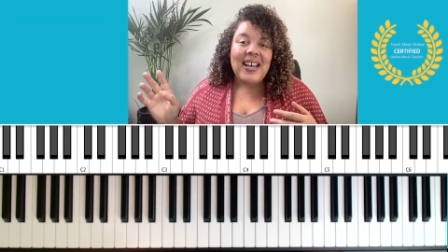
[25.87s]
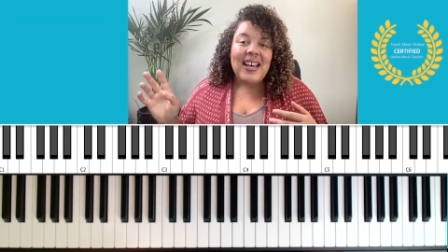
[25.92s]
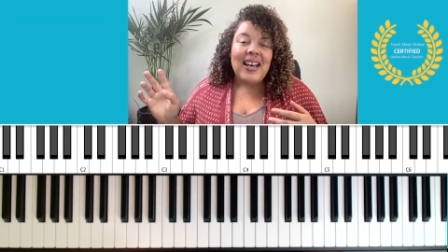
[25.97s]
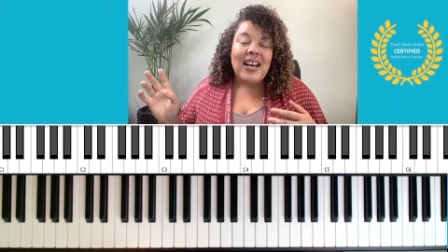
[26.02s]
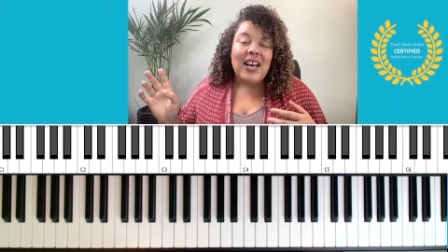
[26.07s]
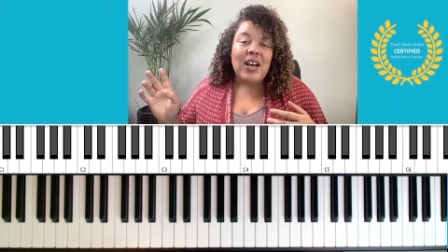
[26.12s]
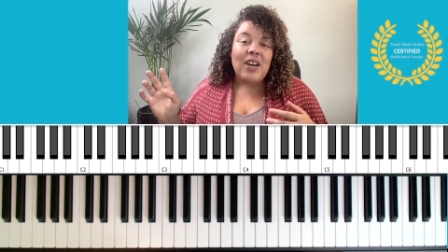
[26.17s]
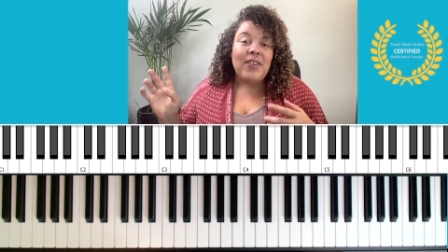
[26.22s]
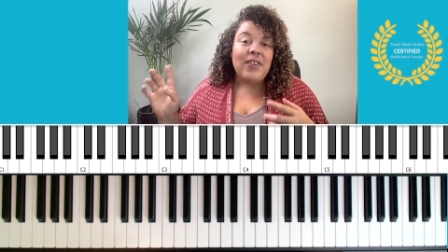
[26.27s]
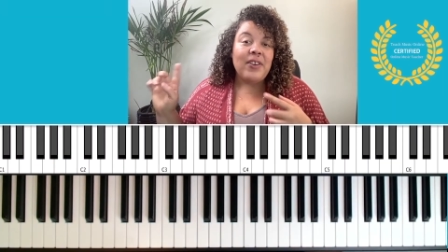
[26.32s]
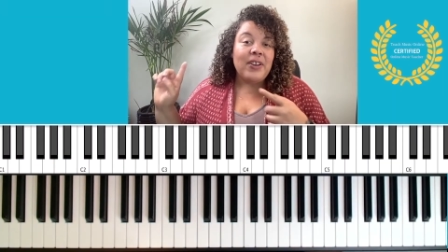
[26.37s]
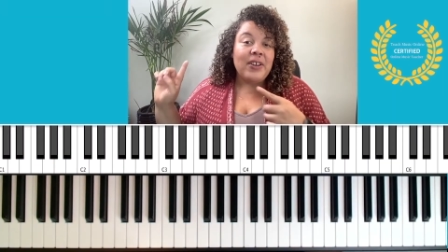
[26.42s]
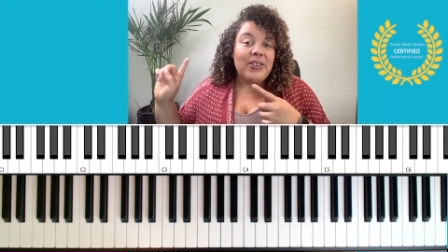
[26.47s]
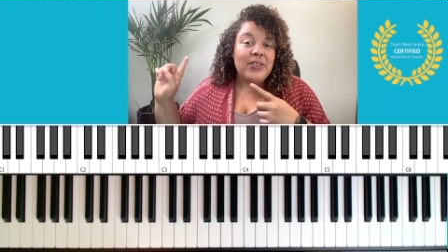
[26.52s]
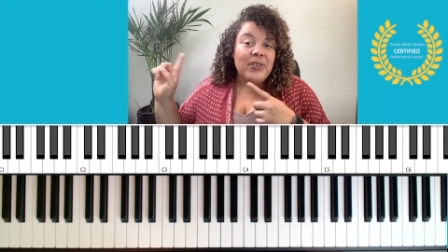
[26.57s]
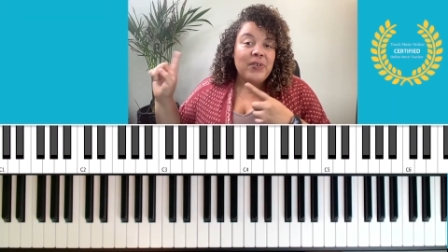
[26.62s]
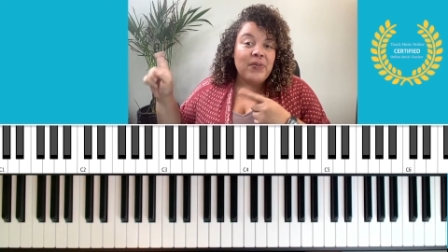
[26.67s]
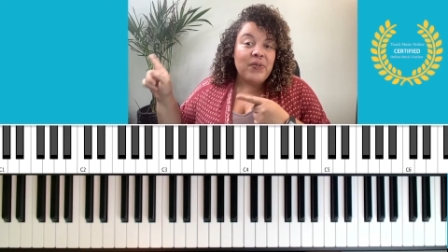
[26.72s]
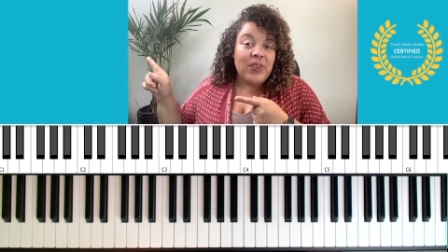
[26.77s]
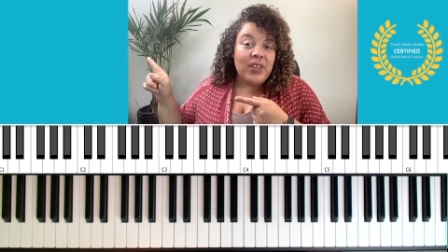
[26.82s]
uh, there
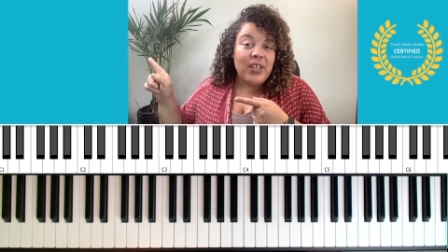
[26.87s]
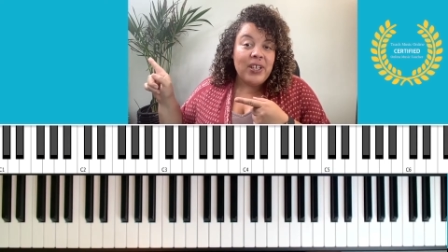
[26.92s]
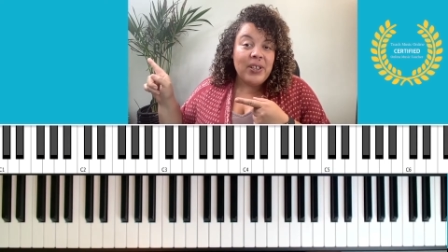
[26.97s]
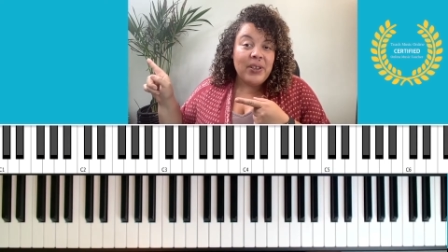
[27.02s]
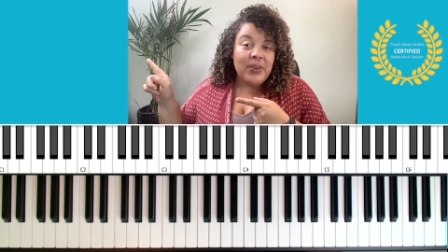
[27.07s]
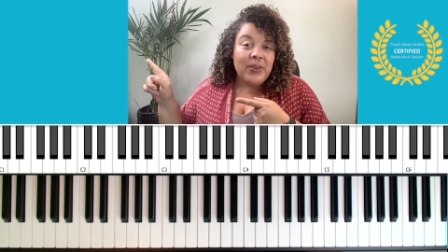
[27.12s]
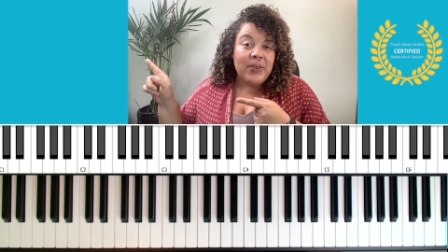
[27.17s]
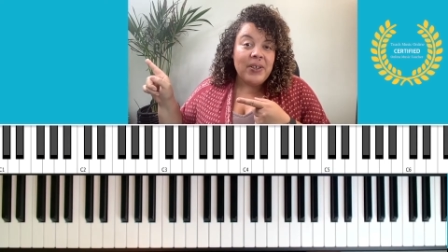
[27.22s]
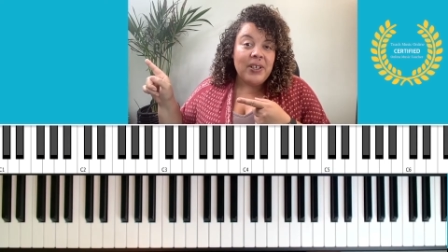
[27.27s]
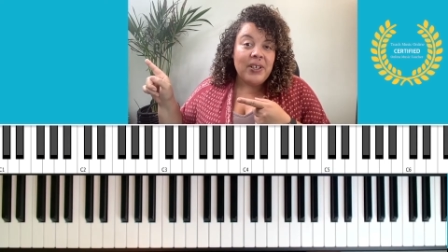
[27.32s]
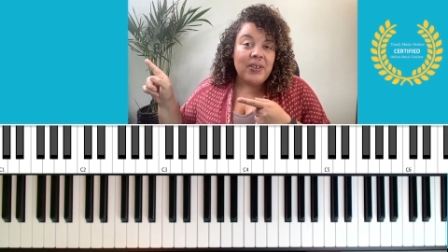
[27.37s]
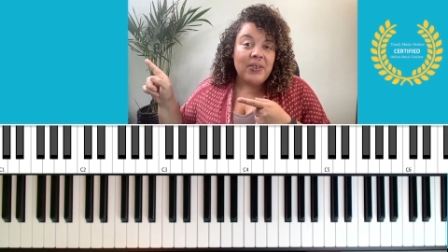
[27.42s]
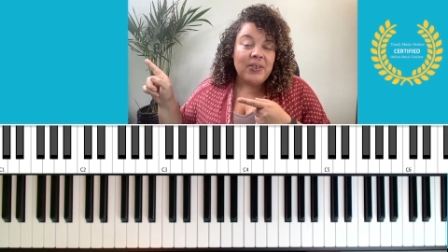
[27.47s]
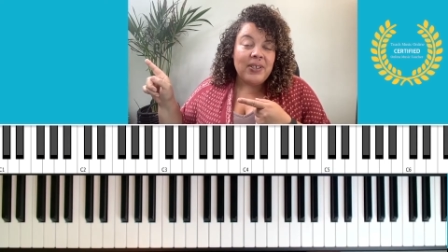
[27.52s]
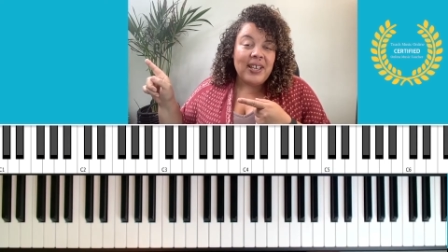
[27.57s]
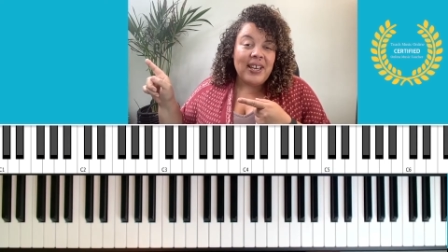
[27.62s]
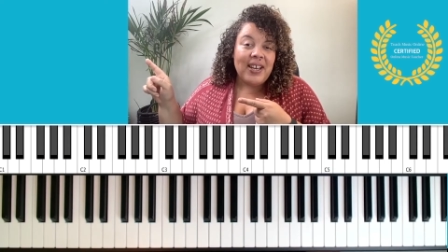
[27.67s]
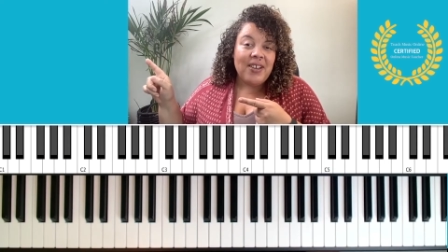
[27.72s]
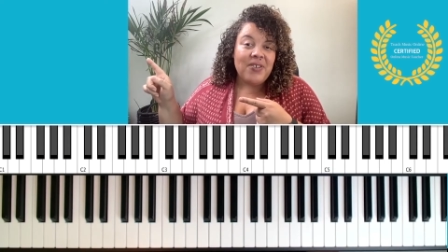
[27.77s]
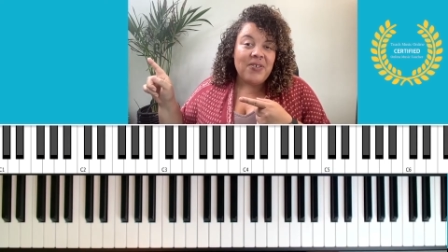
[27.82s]
is a video that you'll
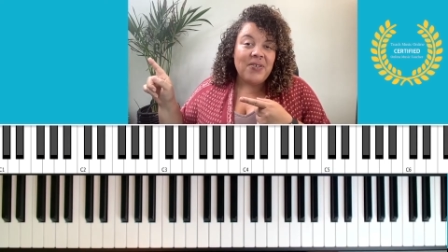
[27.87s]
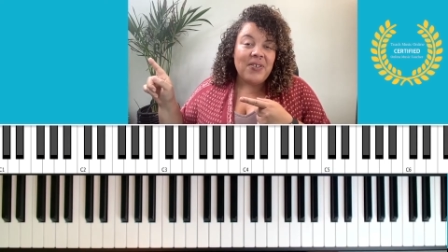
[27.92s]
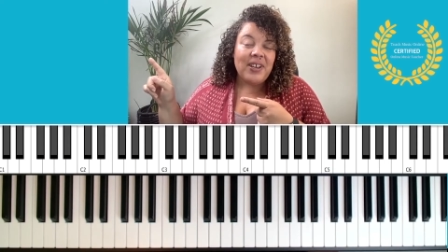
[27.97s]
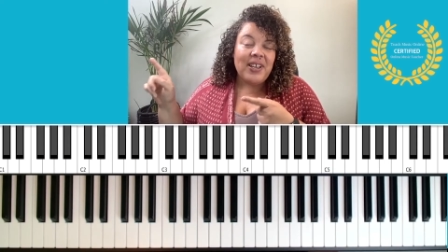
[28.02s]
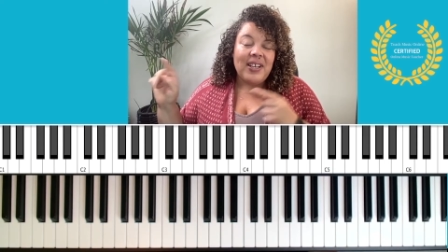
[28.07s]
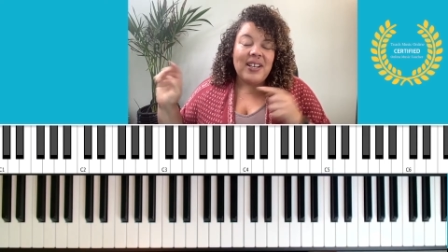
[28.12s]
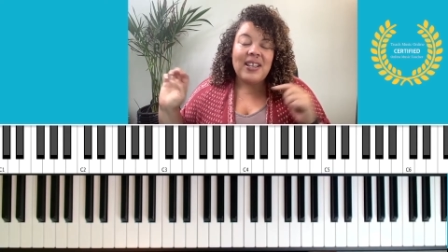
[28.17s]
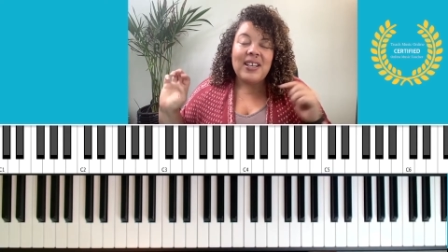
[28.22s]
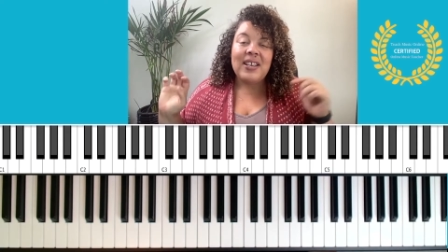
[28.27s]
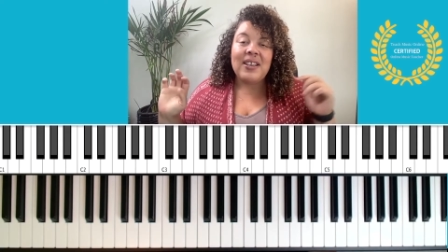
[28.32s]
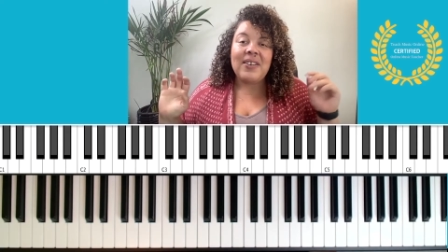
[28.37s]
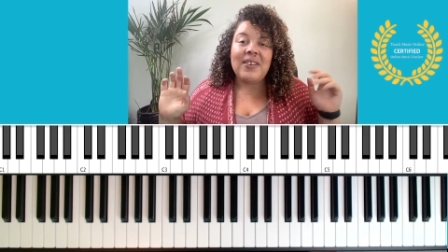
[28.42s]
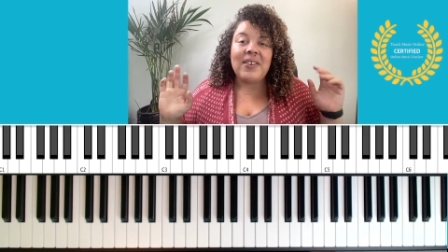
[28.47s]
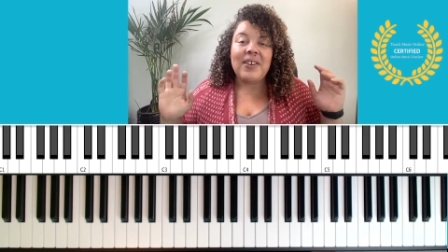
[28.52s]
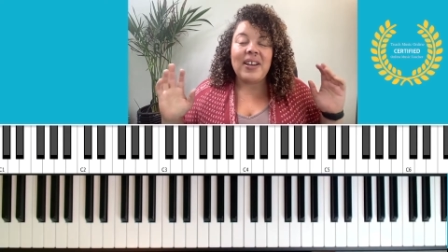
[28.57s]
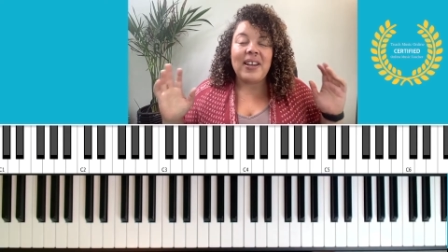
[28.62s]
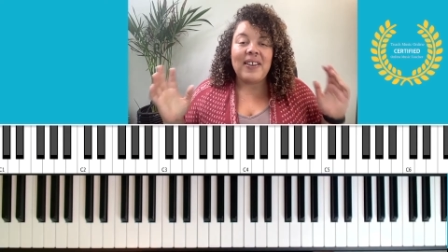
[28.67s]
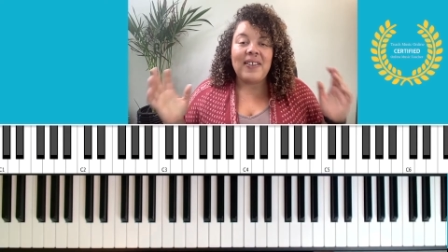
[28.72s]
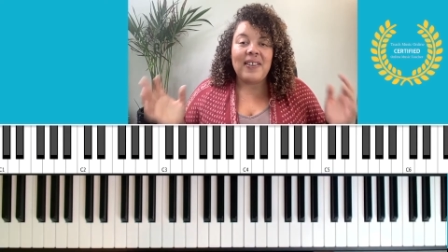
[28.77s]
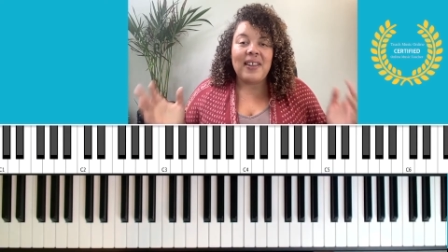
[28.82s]
catch right
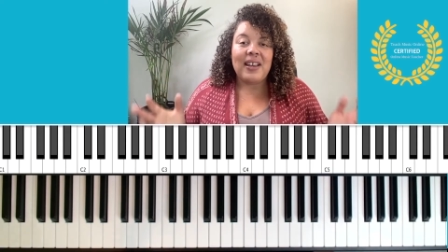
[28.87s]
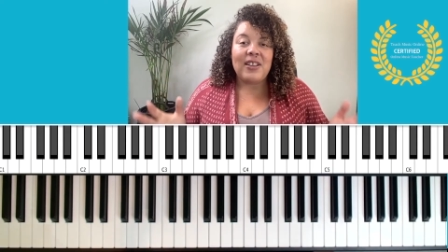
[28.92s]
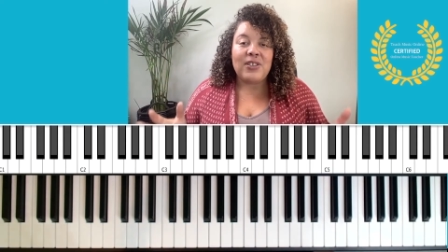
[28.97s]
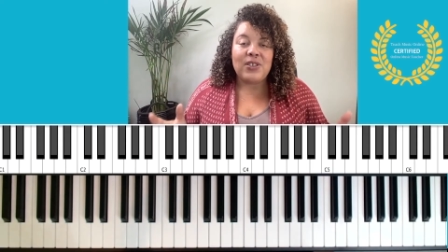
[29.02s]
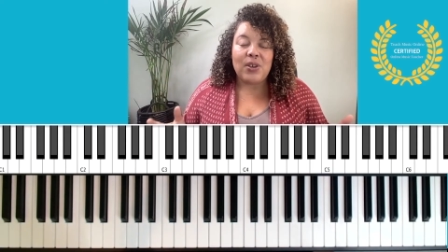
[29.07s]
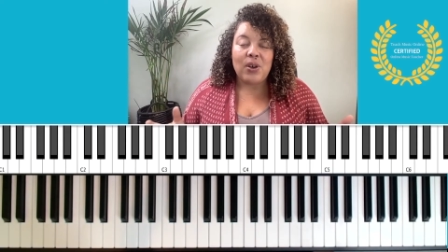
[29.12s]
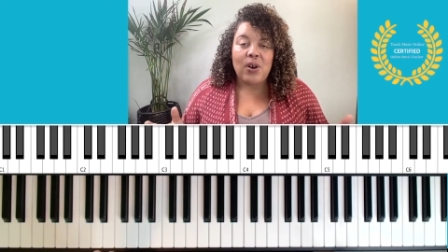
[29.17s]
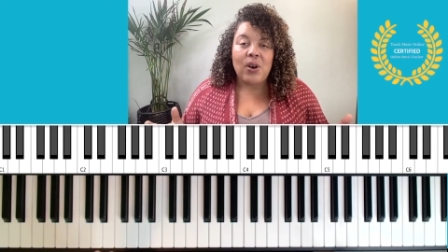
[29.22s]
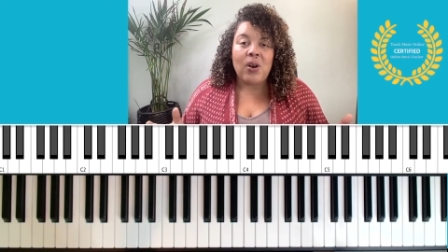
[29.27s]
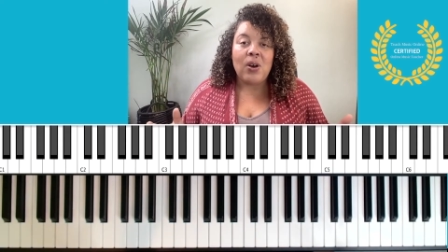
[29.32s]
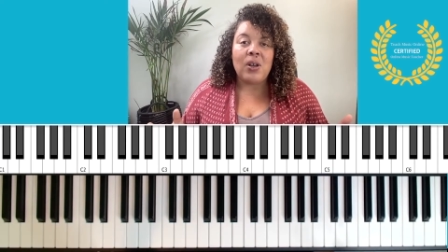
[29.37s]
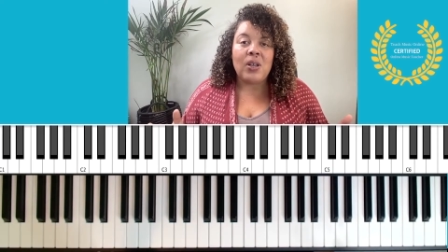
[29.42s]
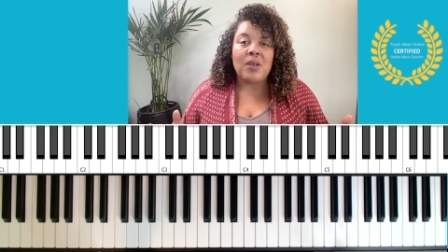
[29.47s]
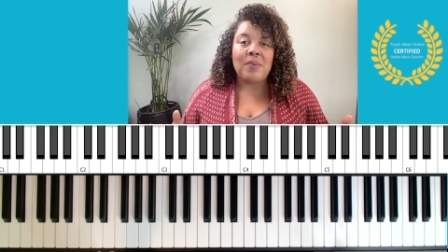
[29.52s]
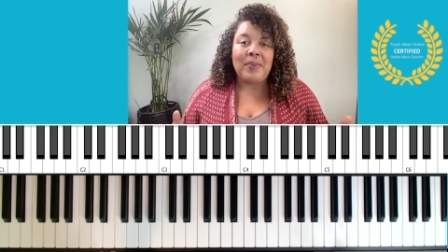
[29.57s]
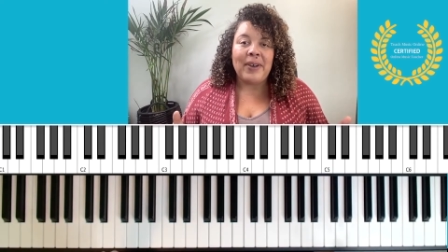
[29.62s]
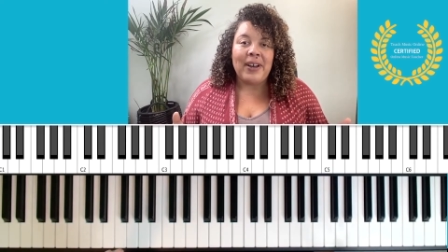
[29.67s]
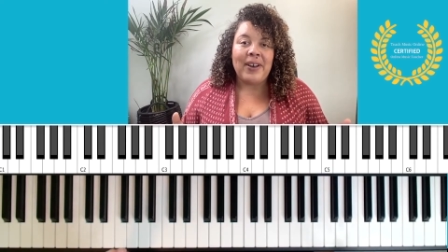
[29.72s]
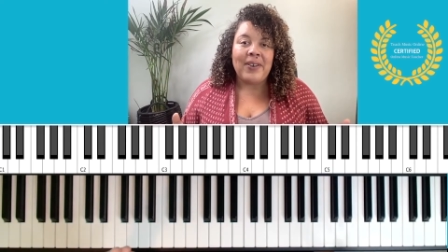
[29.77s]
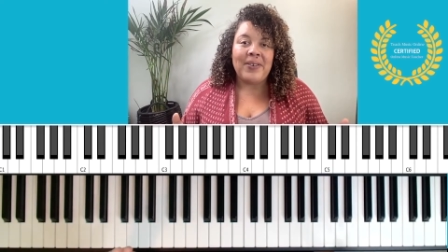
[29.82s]
here, and that's all
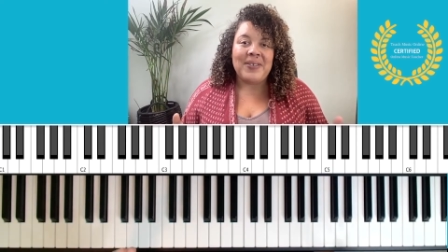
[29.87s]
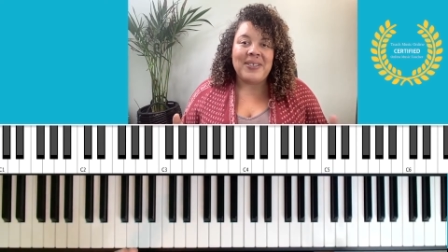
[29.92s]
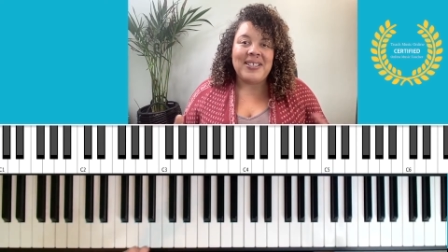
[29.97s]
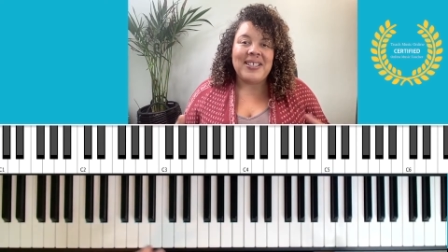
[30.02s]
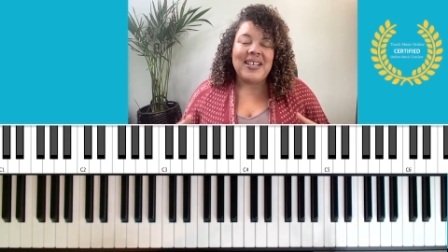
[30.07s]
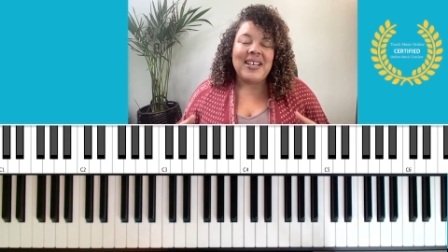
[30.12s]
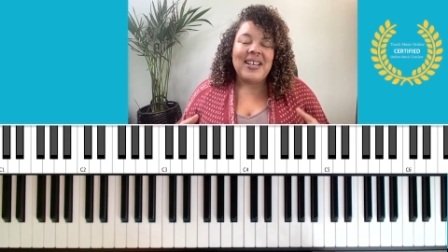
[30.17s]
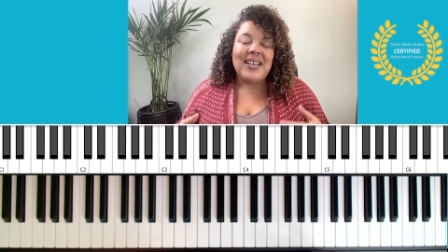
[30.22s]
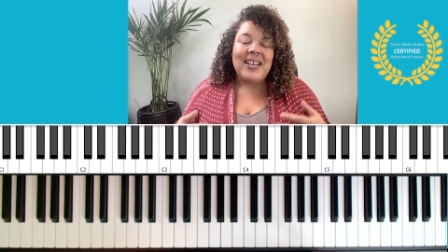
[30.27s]
about